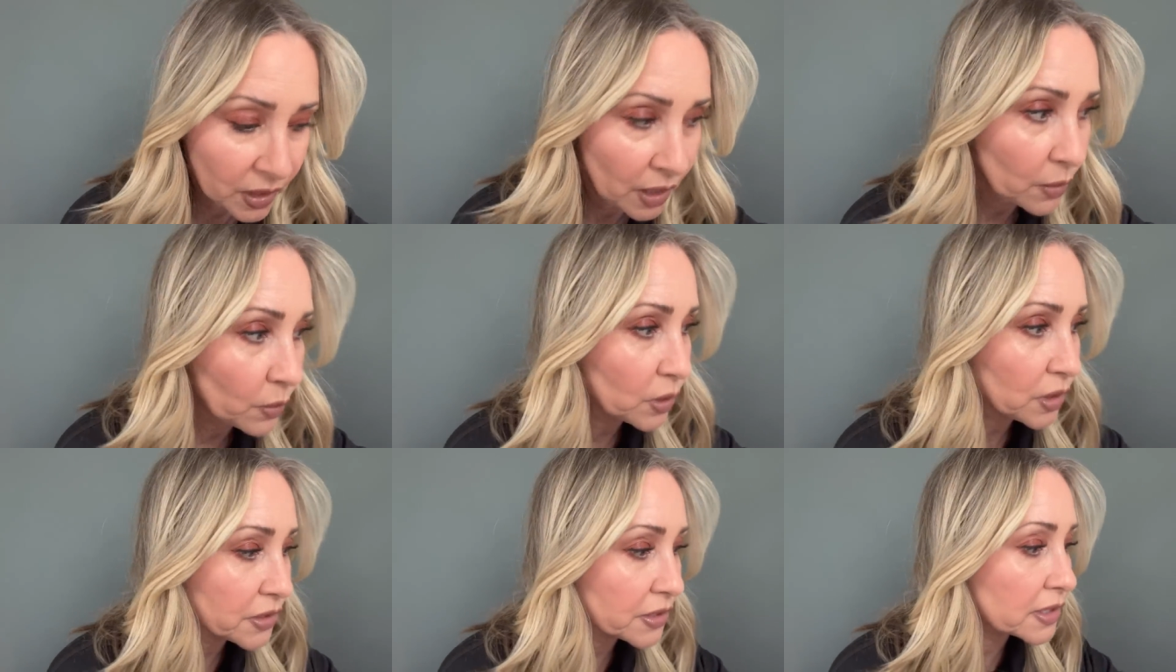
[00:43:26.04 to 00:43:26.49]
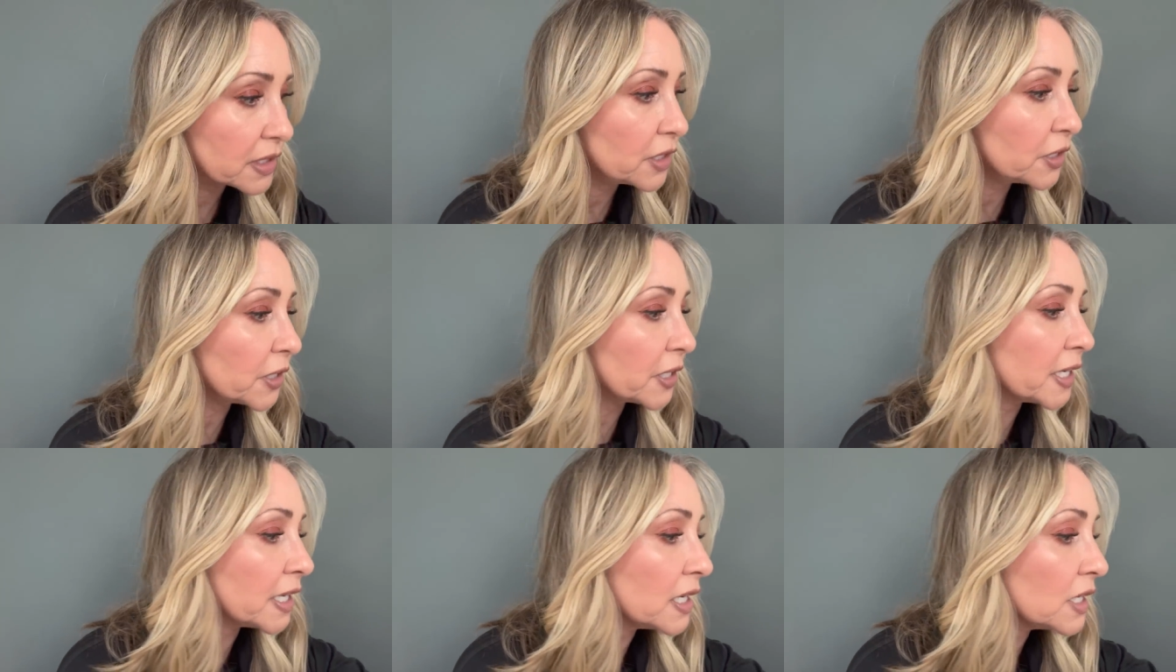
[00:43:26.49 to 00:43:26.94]
where's the
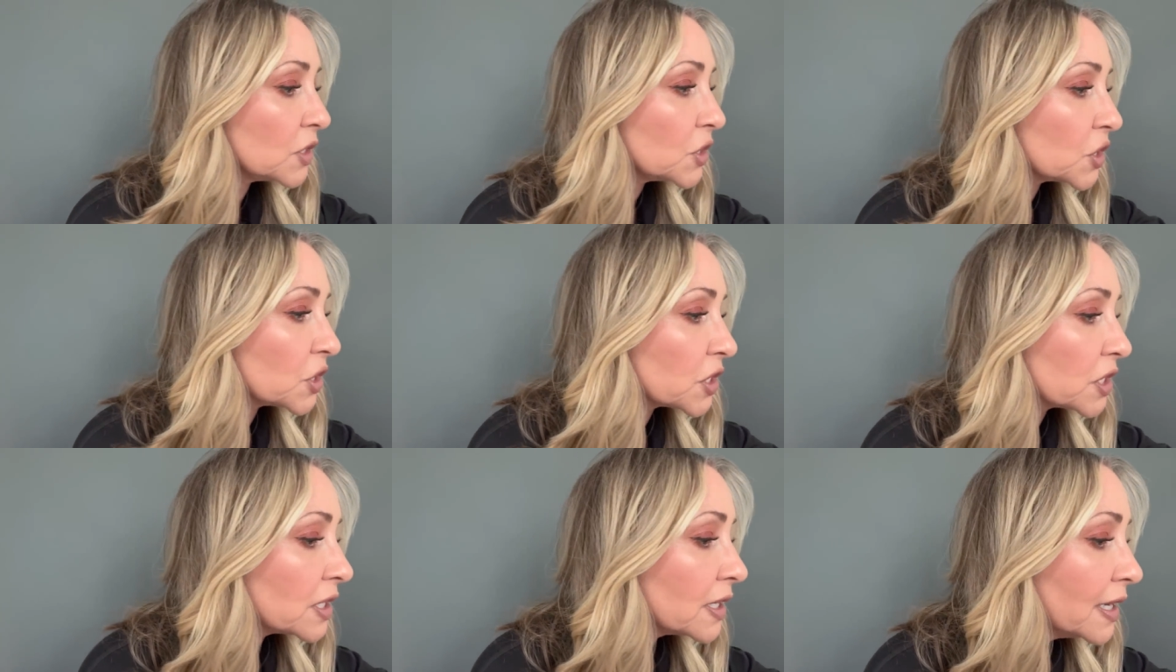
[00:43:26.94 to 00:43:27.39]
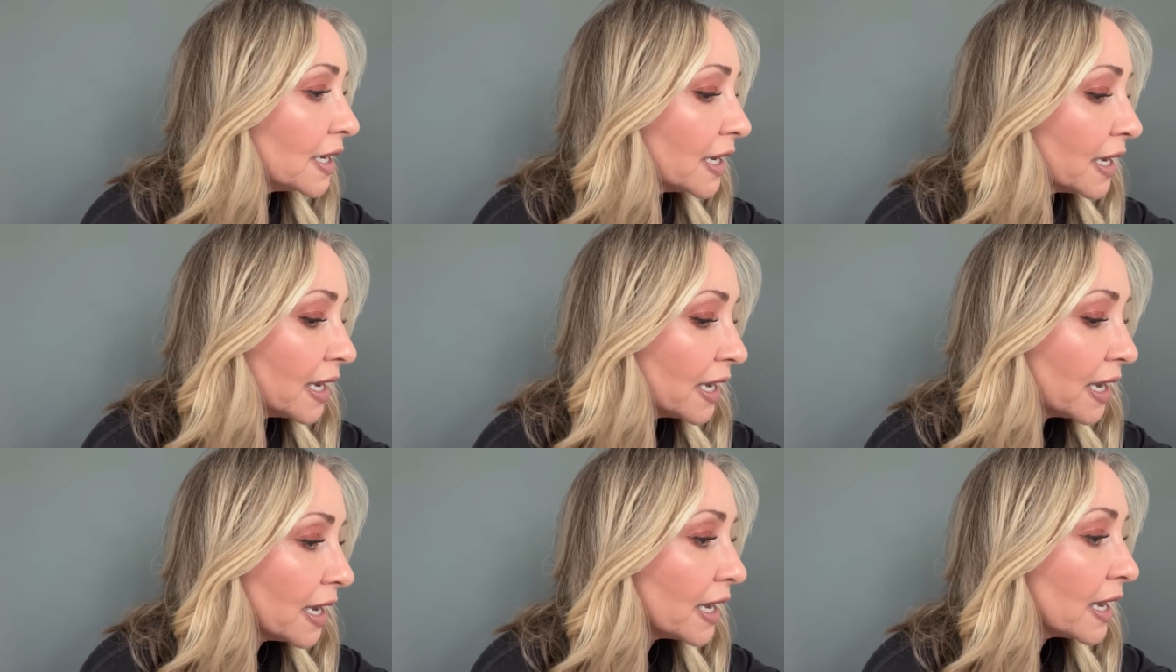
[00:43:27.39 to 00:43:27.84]
Grige?
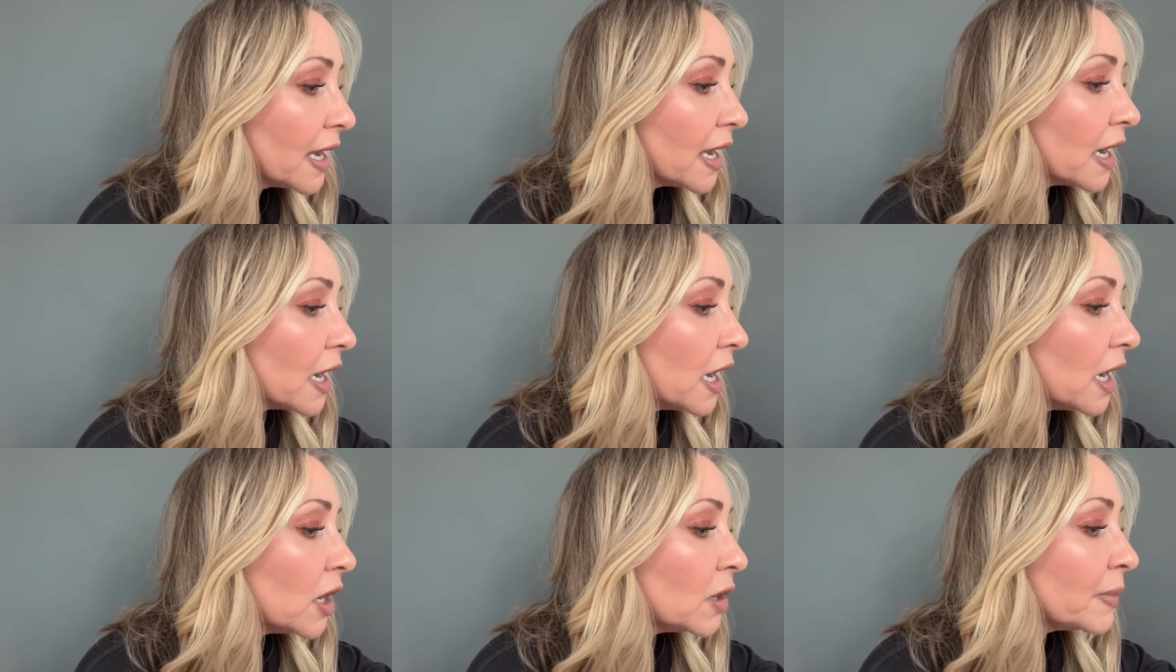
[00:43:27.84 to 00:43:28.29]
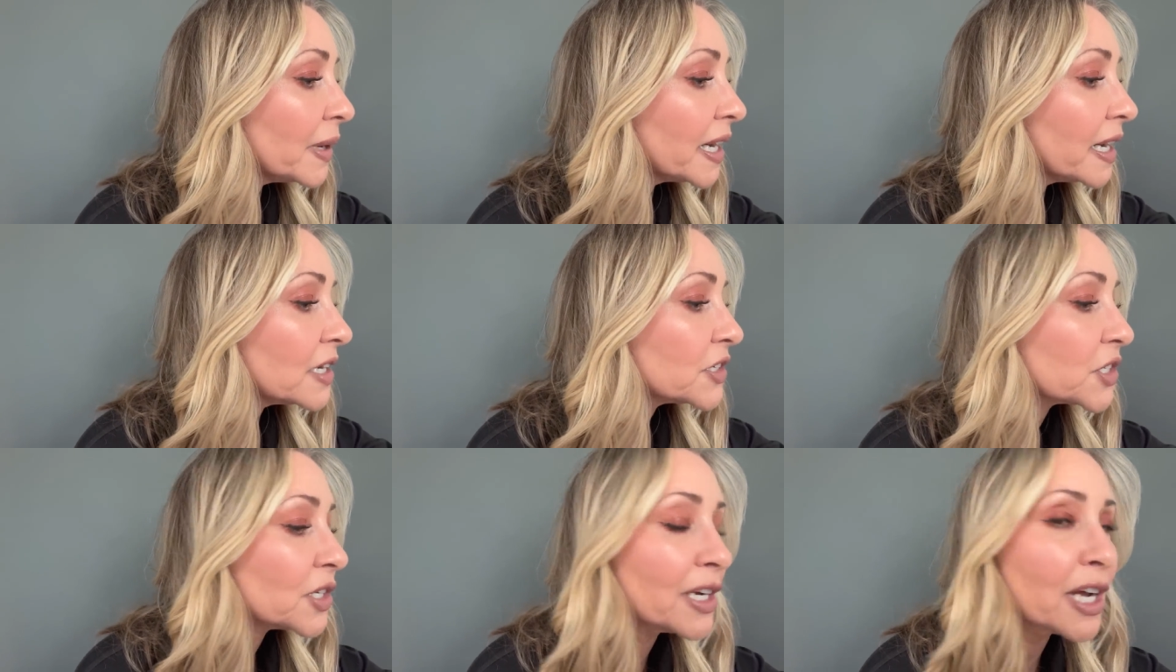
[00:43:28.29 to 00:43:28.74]
Oh my
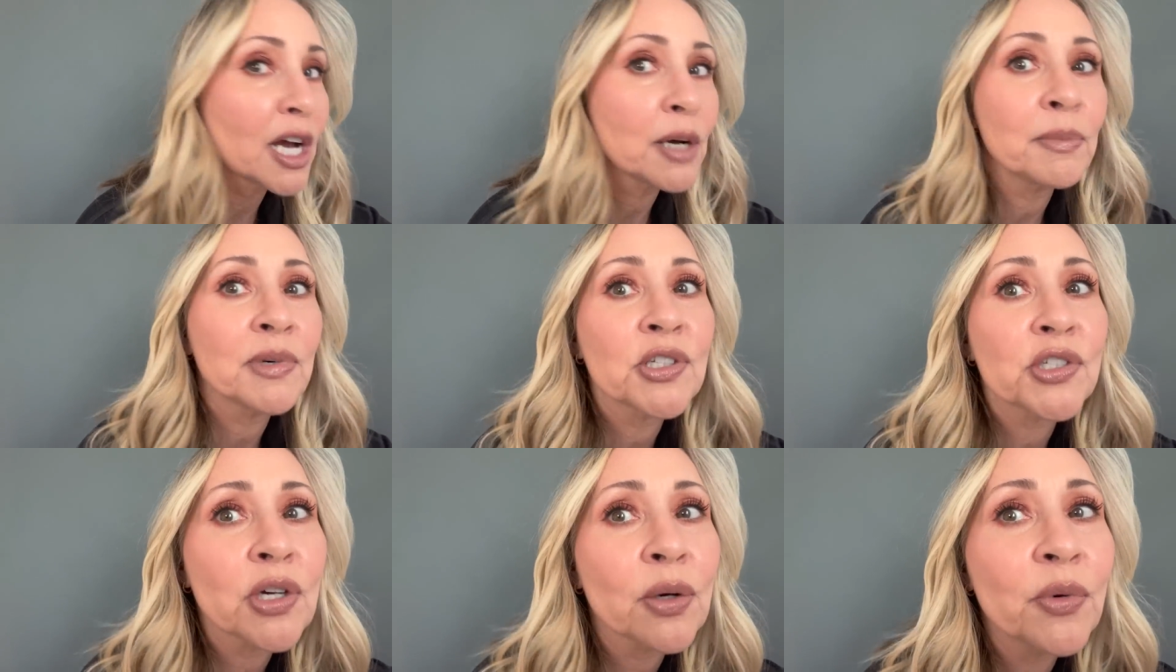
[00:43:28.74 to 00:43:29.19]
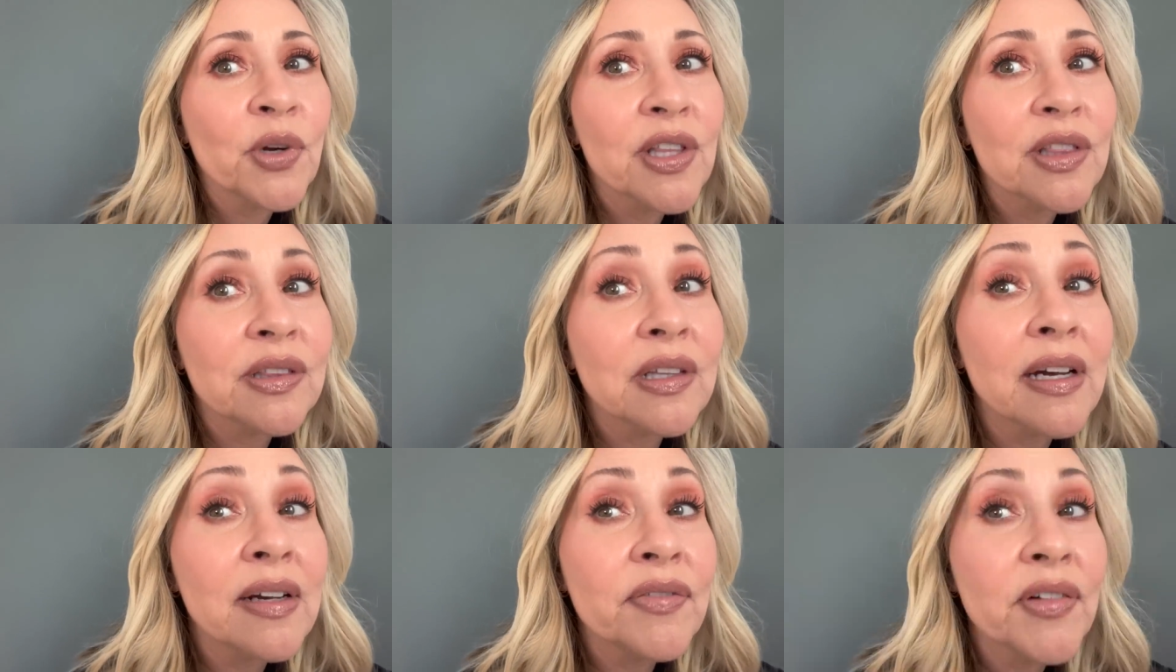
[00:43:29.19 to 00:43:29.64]
gosh, and how much are we
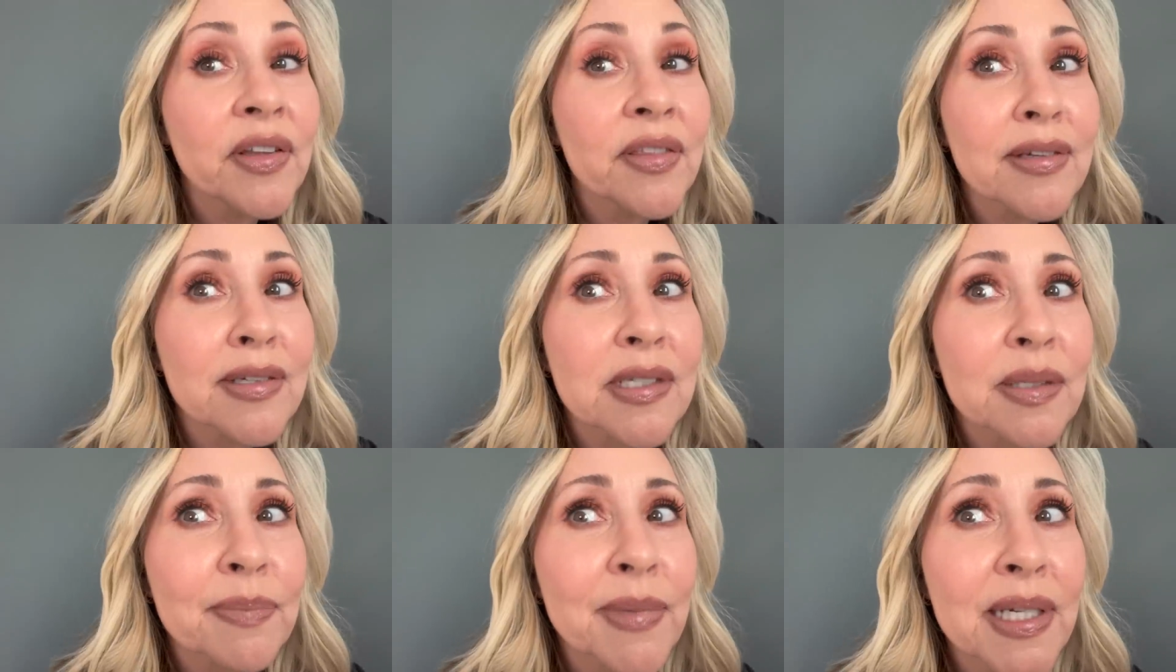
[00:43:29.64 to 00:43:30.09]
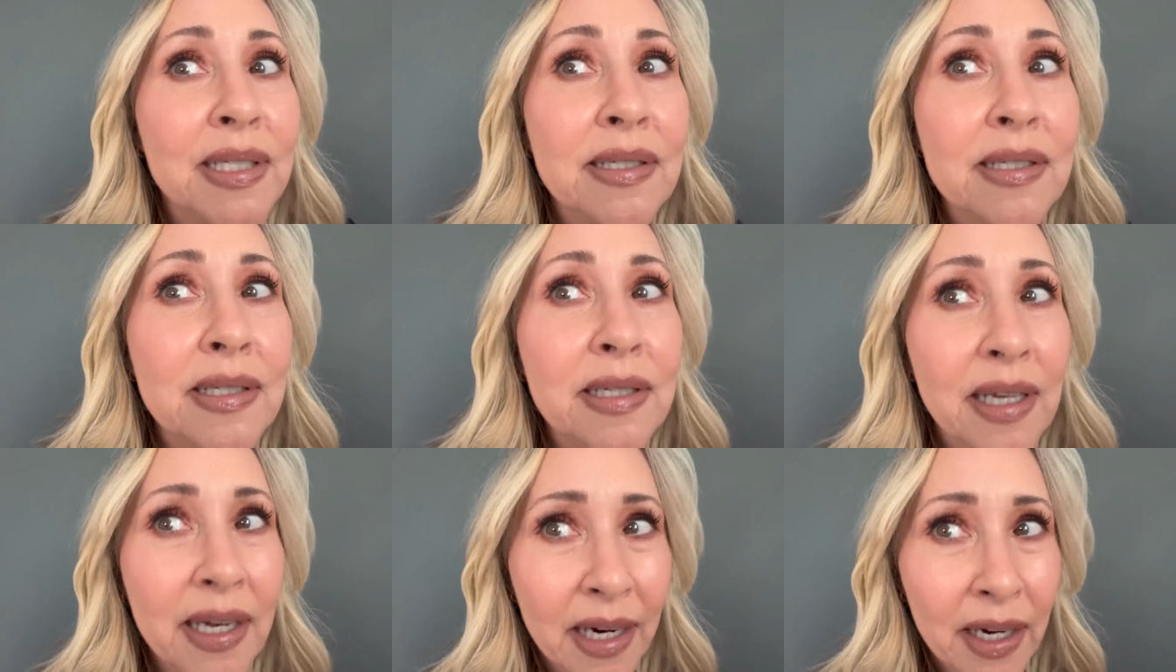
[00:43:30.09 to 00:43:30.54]
loving this
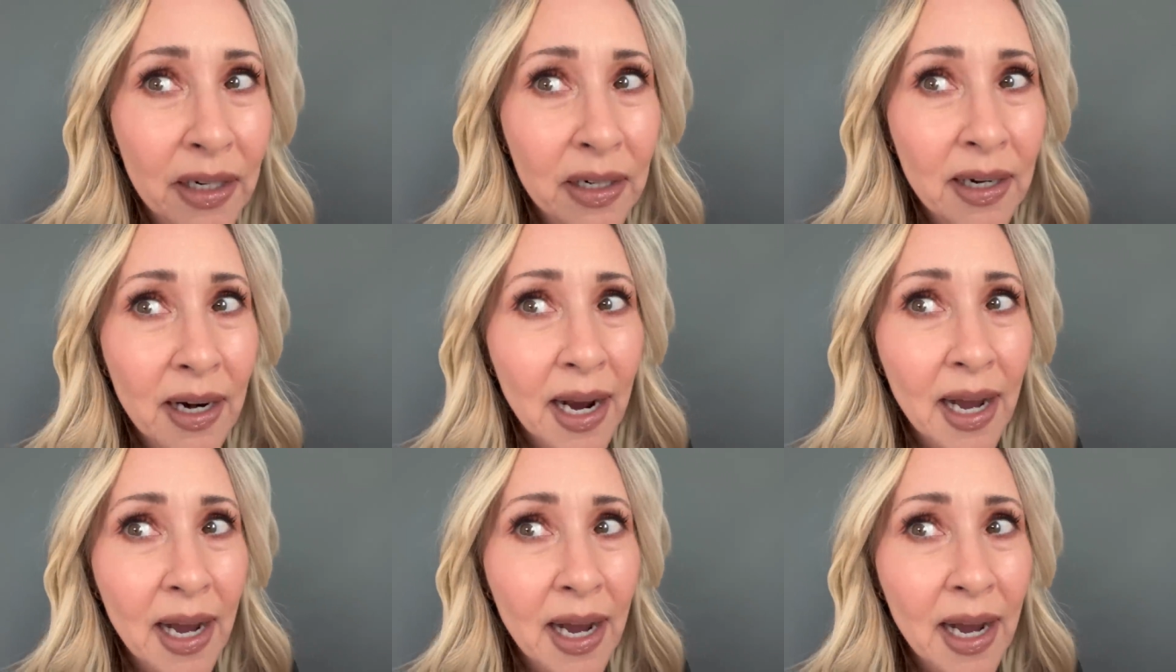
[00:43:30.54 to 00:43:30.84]
mascara?